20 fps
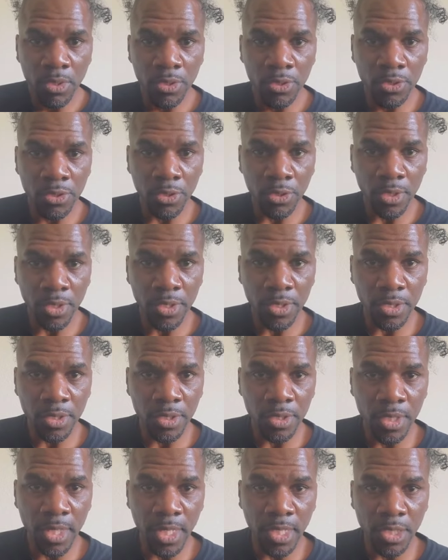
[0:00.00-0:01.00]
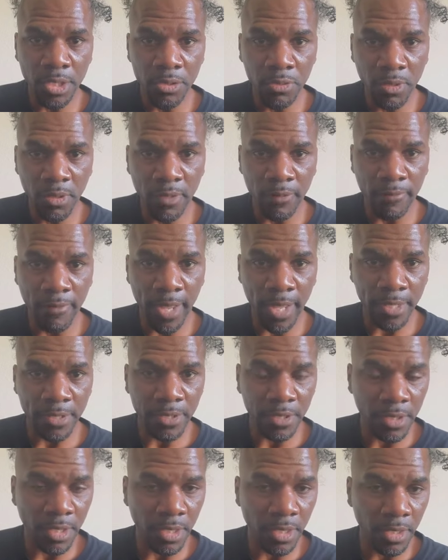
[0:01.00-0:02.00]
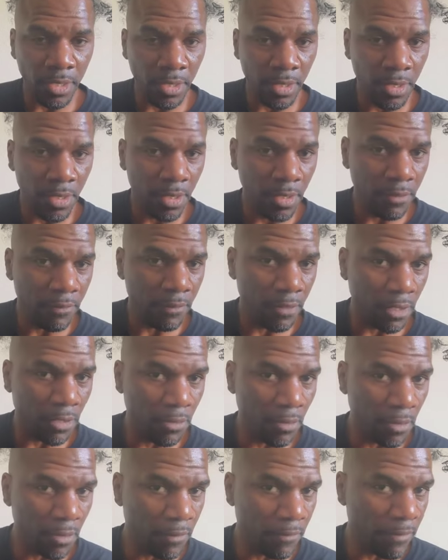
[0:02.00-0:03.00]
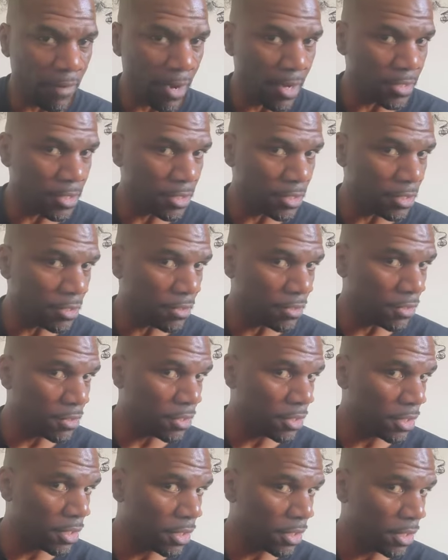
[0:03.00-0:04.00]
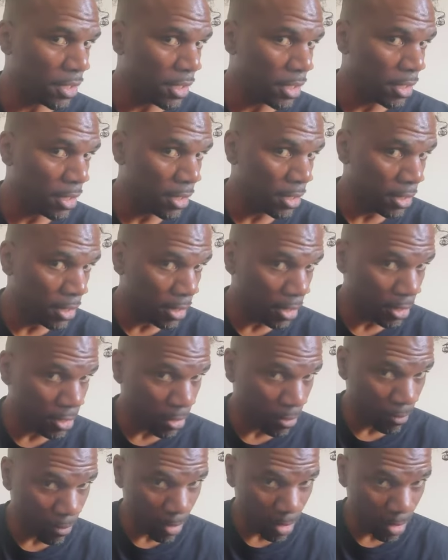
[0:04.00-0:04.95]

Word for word: So this is day two of the vaccine for the coronavirus, and you can see things are